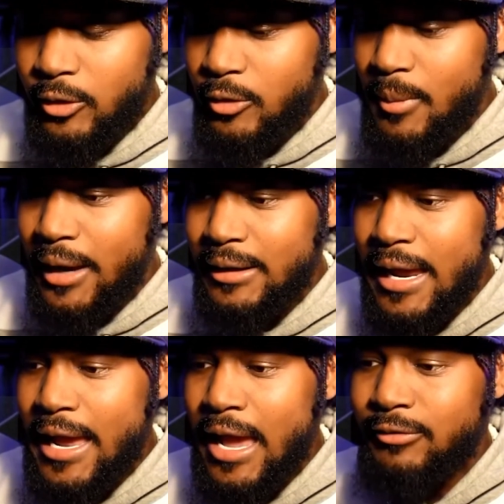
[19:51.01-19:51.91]
You might
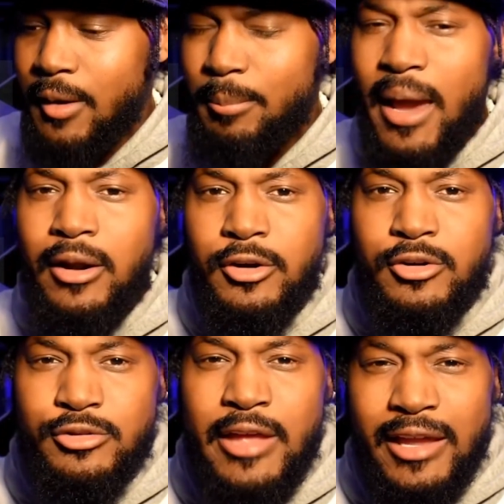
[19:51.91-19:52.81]
not have
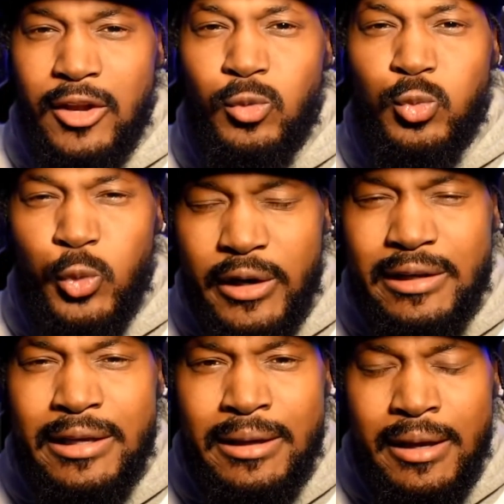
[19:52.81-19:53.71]
competitors that can
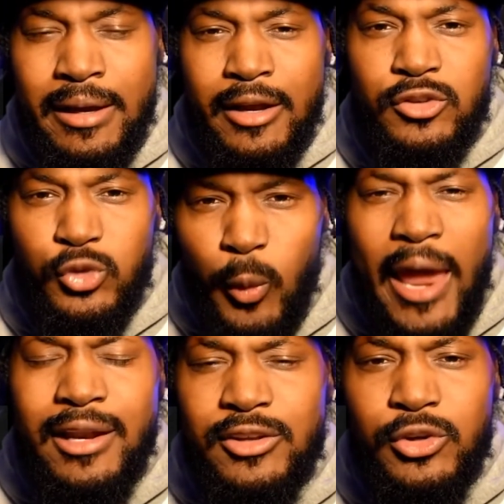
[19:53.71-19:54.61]
really
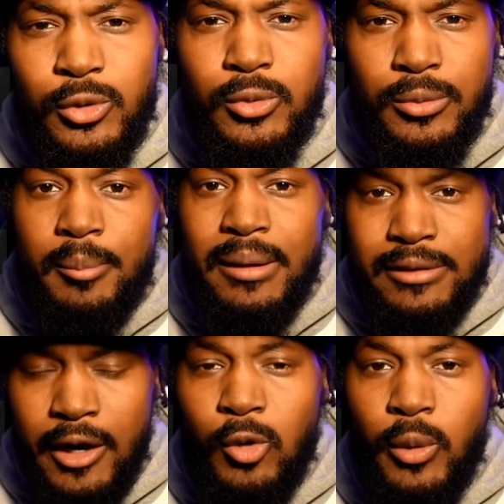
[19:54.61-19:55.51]
threaten you, but
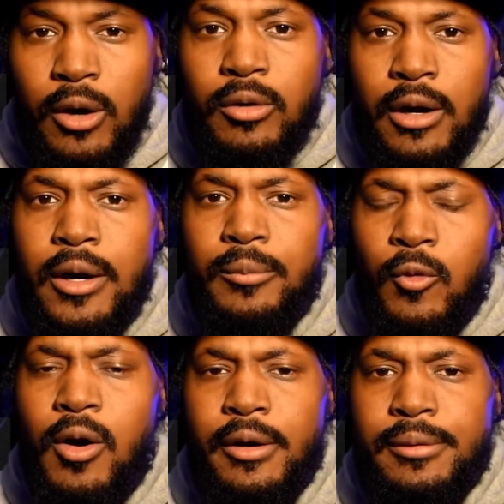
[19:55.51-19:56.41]
there will come
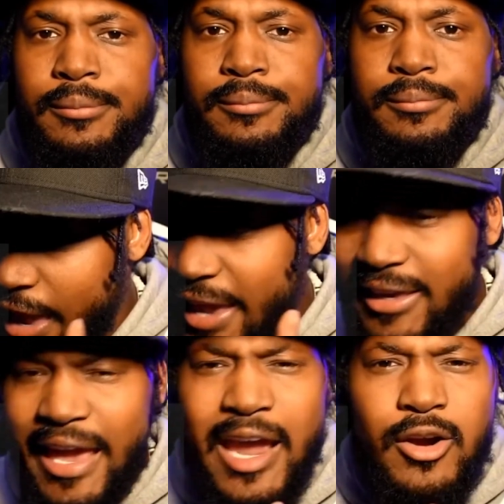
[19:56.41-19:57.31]
one. Take
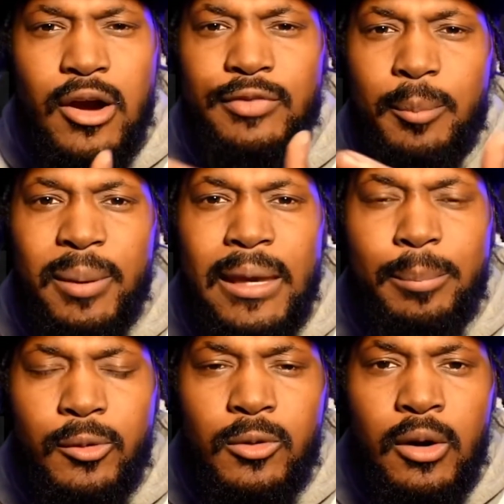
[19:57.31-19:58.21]
care of the
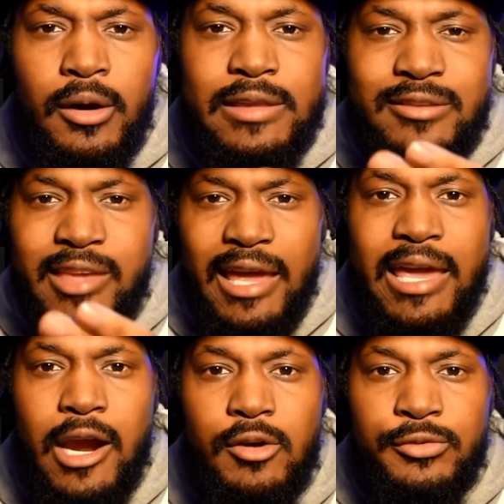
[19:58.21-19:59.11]
people that take
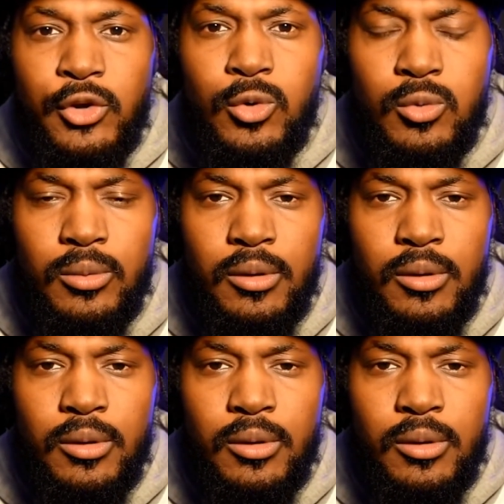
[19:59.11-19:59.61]
care of you.